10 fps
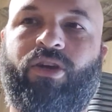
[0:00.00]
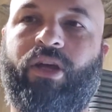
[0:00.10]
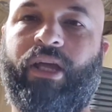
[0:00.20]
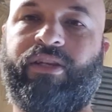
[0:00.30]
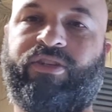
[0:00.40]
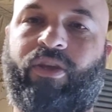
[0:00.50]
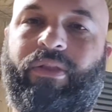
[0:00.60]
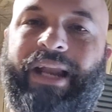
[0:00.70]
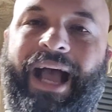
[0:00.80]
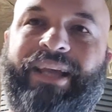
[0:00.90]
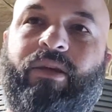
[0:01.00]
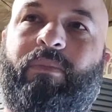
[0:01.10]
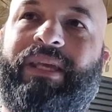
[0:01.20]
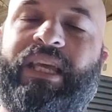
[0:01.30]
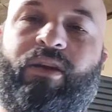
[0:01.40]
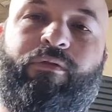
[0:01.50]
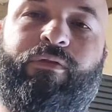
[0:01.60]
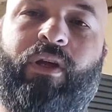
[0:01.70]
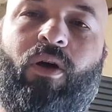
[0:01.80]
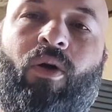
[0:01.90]
could so that I could begin to
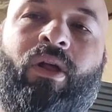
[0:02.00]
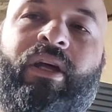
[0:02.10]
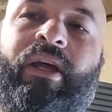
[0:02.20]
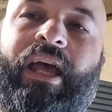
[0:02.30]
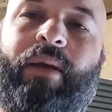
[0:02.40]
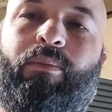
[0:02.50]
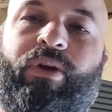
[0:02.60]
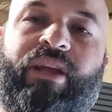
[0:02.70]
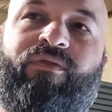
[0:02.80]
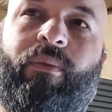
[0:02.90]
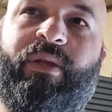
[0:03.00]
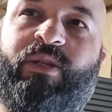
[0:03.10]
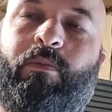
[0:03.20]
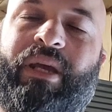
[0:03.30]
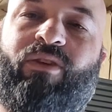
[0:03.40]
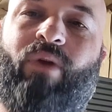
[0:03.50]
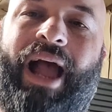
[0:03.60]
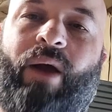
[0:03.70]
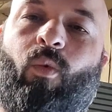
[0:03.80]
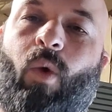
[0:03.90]
fill and breed from this big
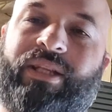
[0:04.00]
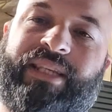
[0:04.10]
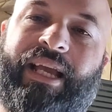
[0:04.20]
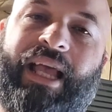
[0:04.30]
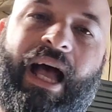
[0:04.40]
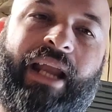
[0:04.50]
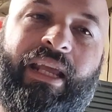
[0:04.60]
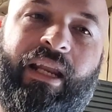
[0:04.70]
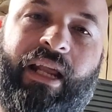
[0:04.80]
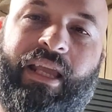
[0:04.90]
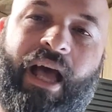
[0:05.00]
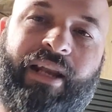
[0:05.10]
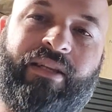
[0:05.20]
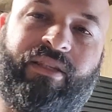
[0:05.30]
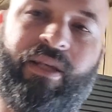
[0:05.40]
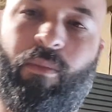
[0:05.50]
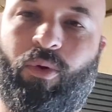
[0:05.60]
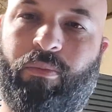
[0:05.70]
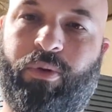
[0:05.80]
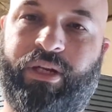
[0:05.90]
rack once I got it and got it
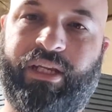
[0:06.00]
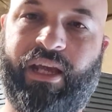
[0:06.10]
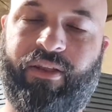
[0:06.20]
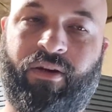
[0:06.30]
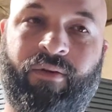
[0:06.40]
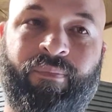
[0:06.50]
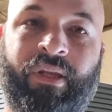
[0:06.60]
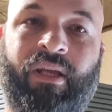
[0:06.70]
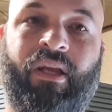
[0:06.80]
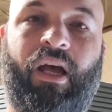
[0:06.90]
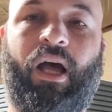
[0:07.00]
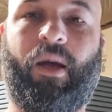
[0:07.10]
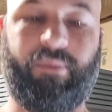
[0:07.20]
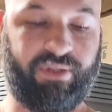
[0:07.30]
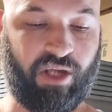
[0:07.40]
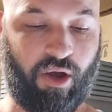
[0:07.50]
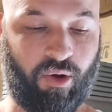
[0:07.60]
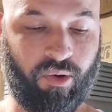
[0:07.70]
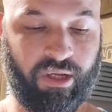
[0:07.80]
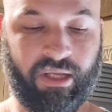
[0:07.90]
assembled and put together.
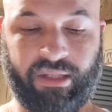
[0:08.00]
So